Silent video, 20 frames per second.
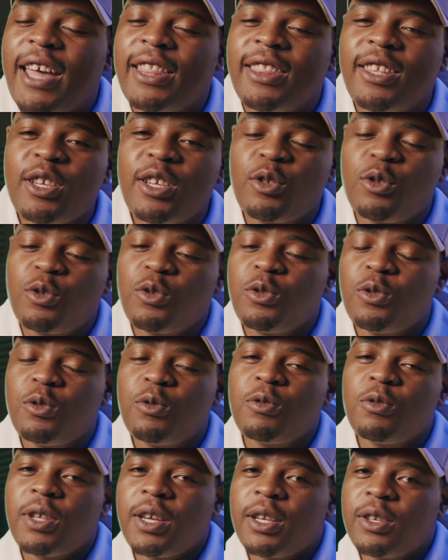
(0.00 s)
I think you
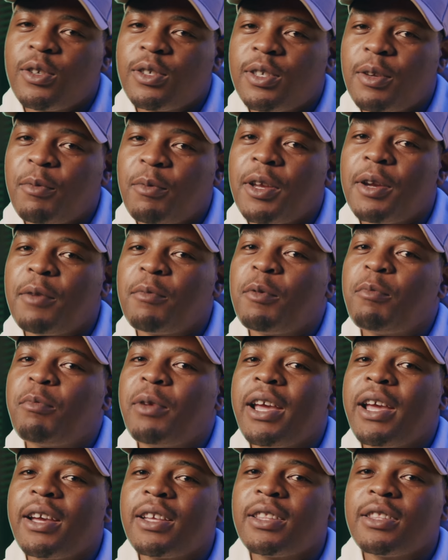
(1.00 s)
should do that, because I'm going to be
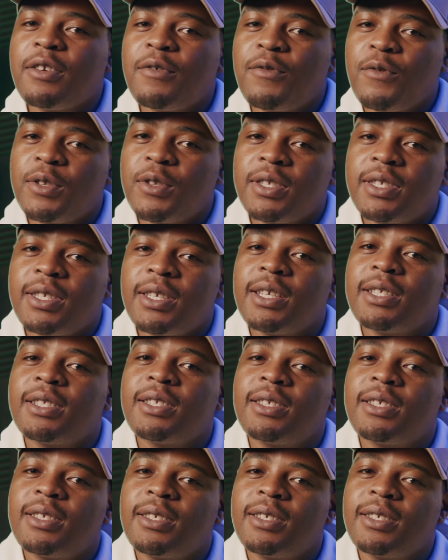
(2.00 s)
playing a different
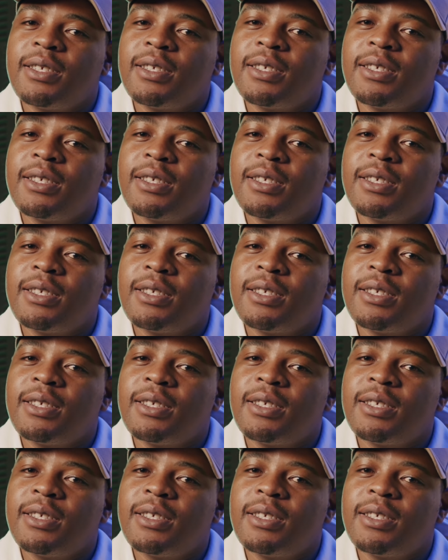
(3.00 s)
set.